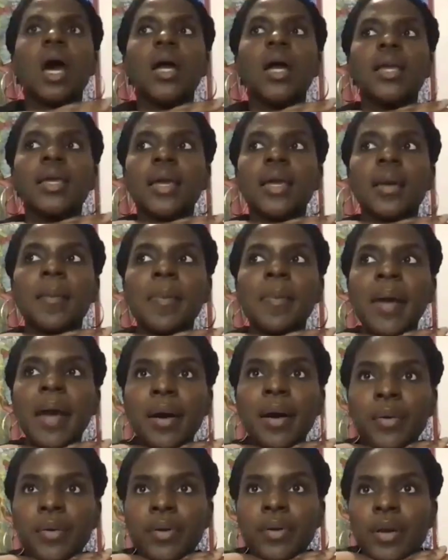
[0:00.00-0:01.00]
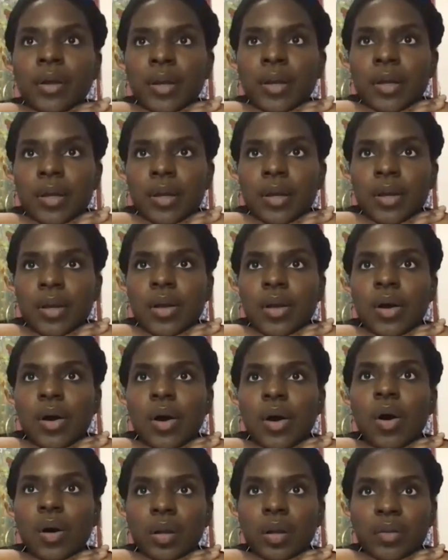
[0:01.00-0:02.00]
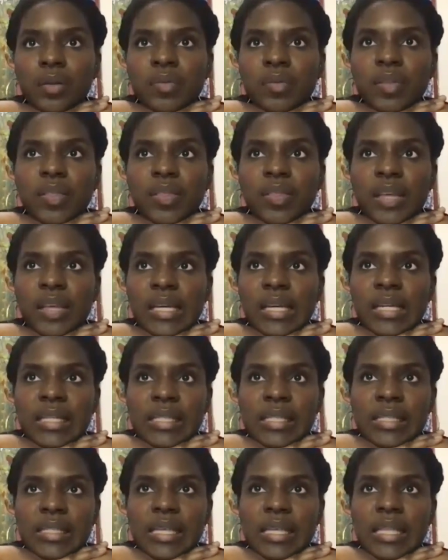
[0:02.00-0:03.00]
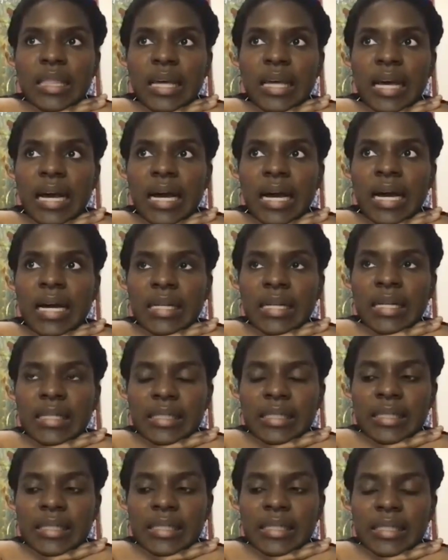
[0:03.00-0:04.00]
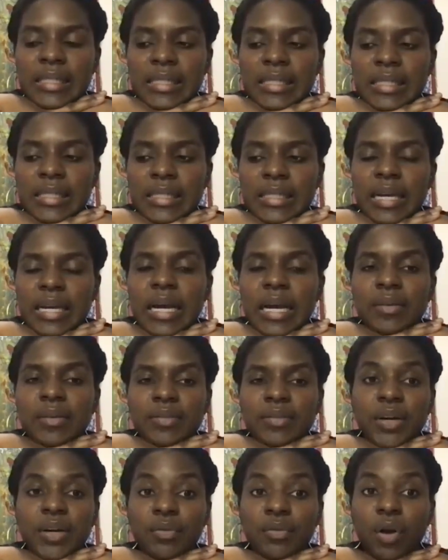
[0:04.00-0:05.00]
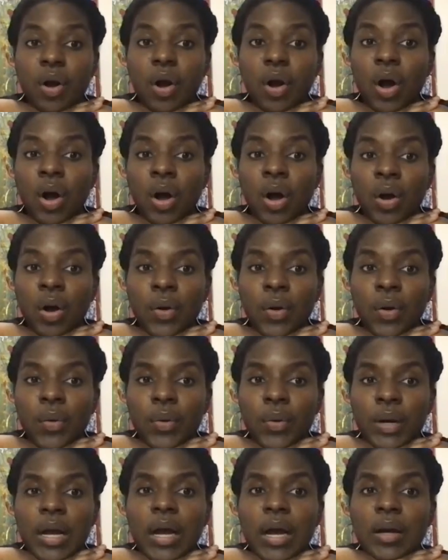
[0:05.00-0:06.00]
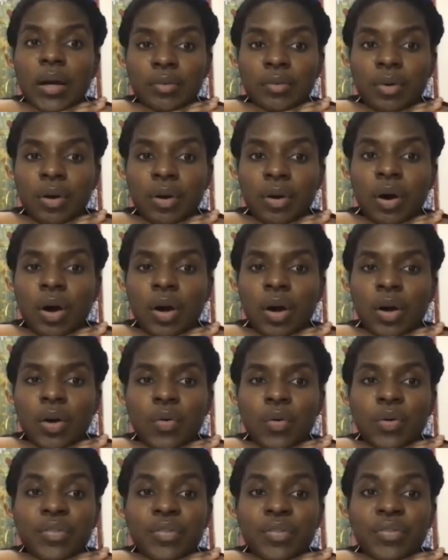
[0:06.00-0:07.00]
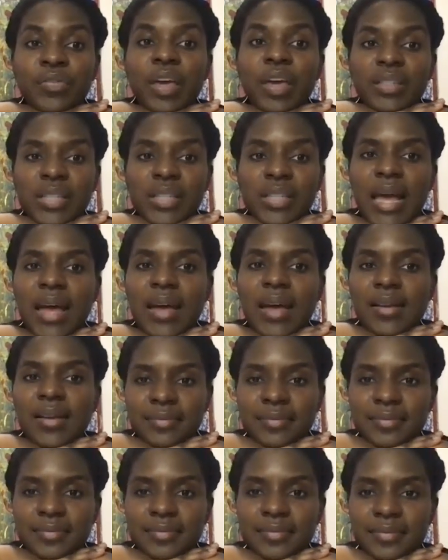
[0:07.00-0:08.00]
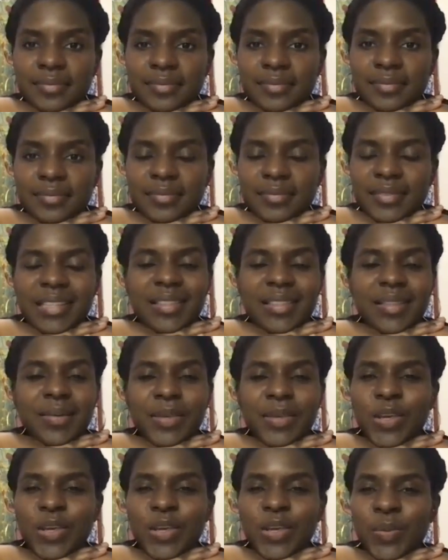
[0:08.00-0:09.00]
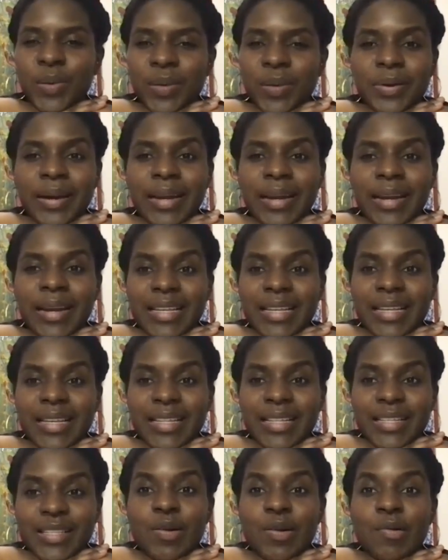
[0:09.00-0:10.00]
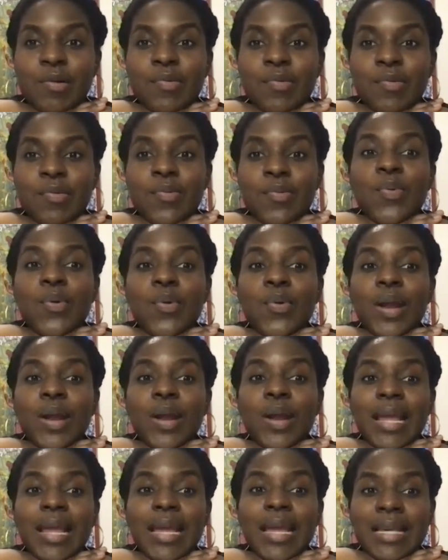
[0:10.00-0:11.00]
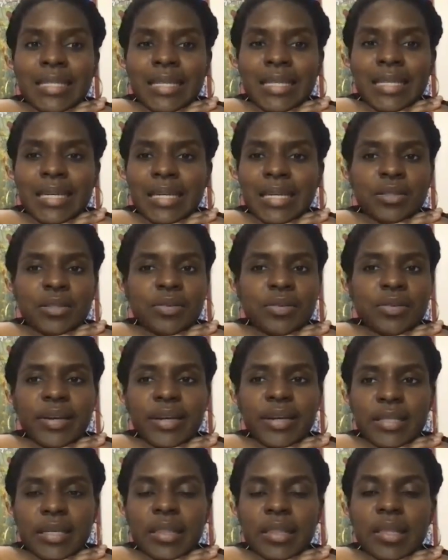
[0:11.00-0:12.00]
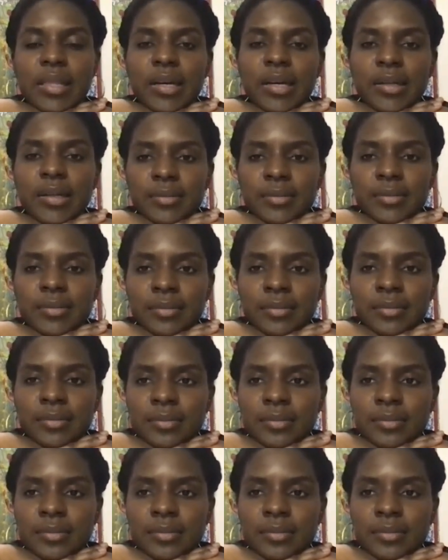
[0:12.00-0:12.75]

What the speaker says: on talking about all of the things that I have done wrong or gotten wrong or failed at. The human brain is crazy. It's crazy in there.